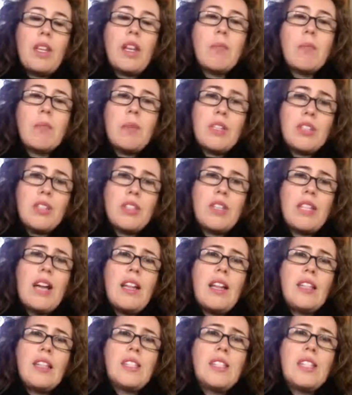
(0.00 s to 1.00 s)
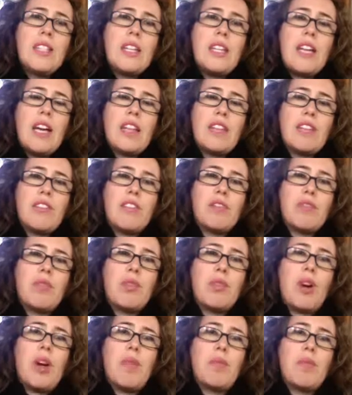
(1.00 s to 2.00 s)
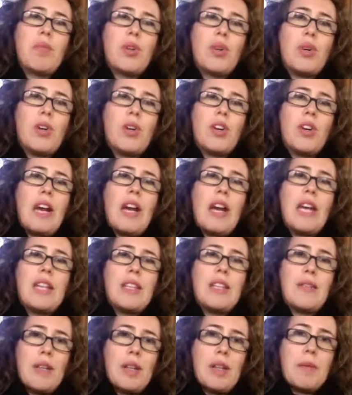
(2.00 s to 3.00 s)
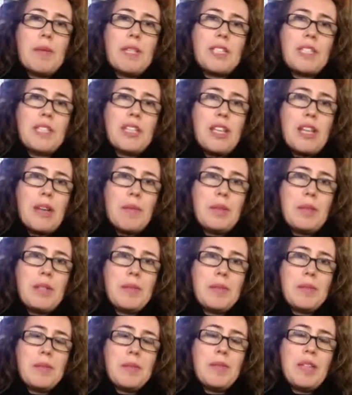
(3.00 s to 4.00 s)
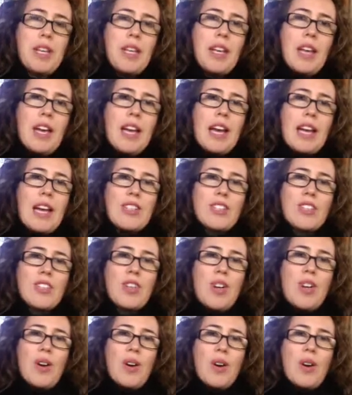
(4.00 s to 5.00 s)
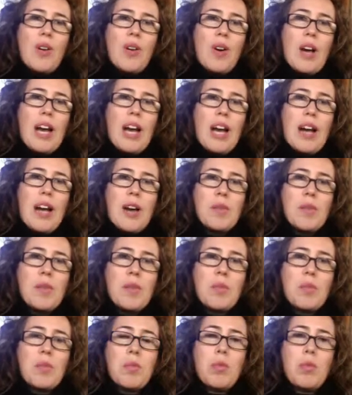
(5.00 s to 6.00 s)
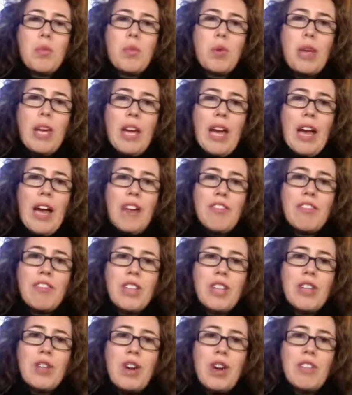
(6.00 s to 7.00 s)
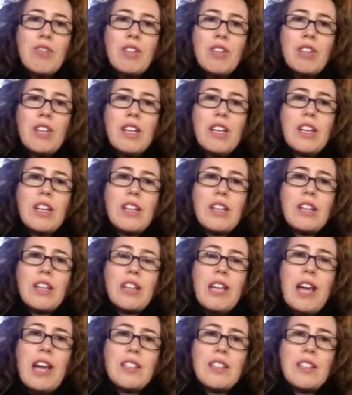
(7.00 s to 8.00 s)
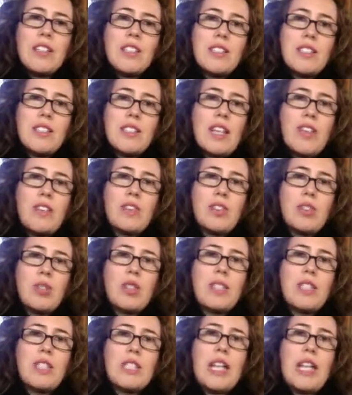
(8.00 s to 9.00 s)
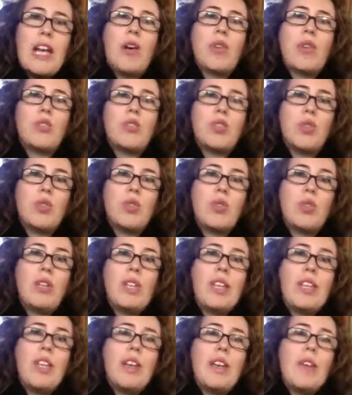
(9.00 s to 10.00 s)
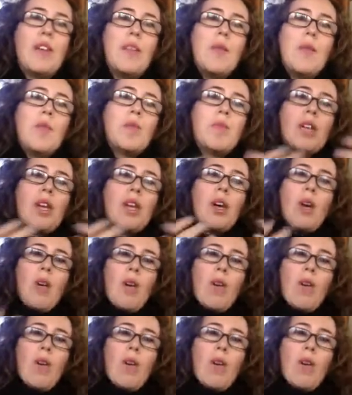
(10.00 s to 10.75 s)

personality and from your developmental level. And so we have, a really nice set of tools now to really go